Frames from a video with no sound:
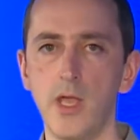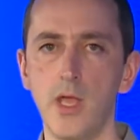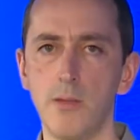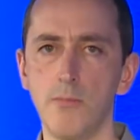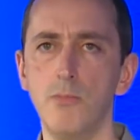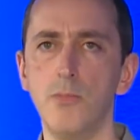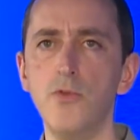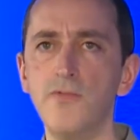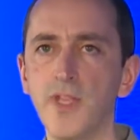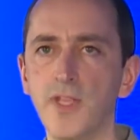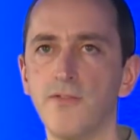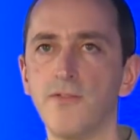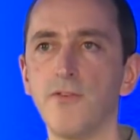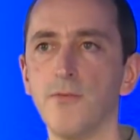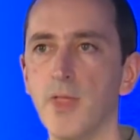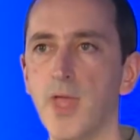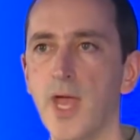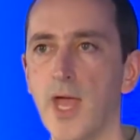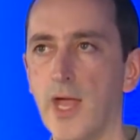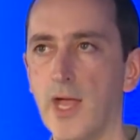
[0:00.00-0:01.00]
Moving from
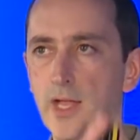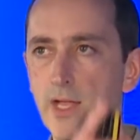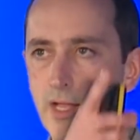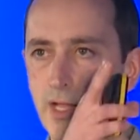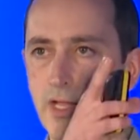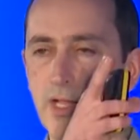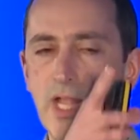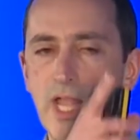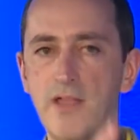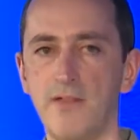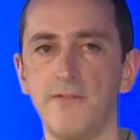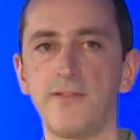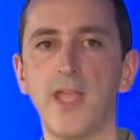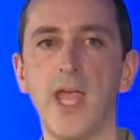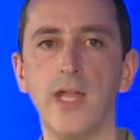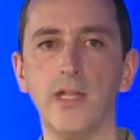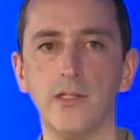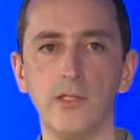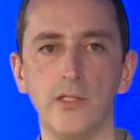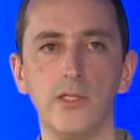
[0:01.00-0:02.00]
that
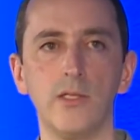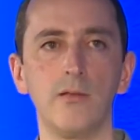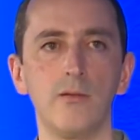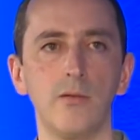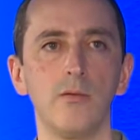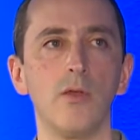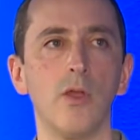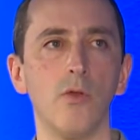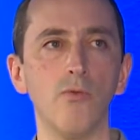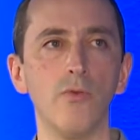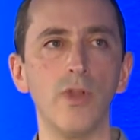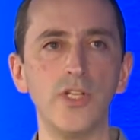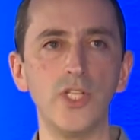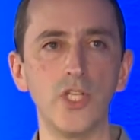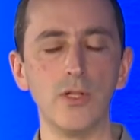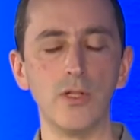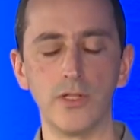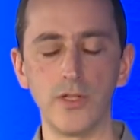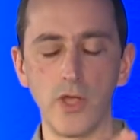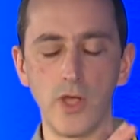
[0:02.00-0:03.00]
left-hand
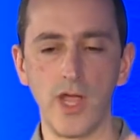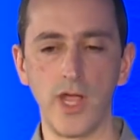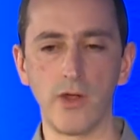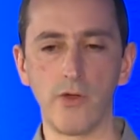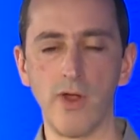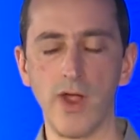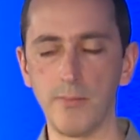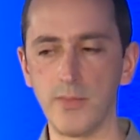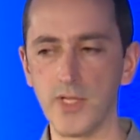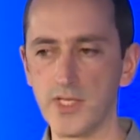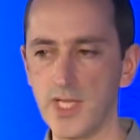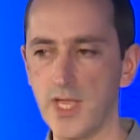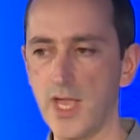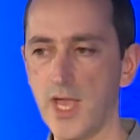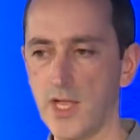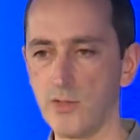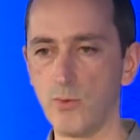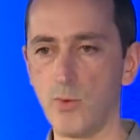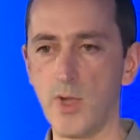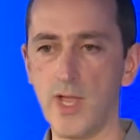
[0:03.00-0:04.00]
original diagram that he
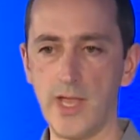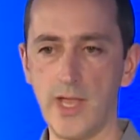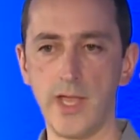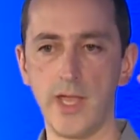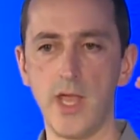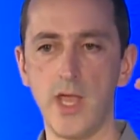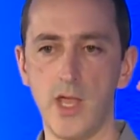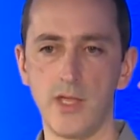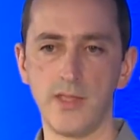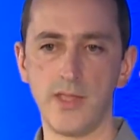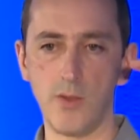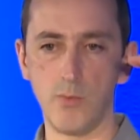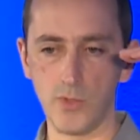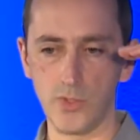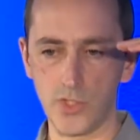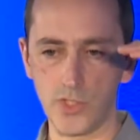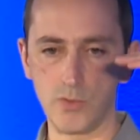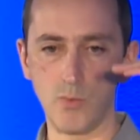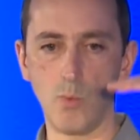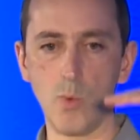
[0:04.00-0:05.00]
had where there was
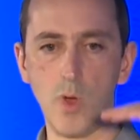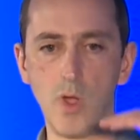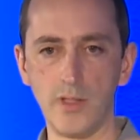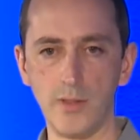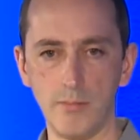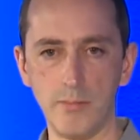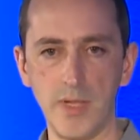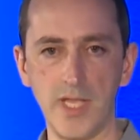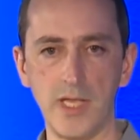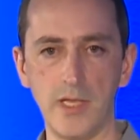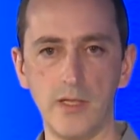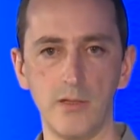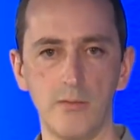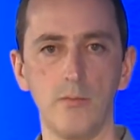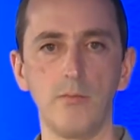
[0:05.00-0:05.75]
just one big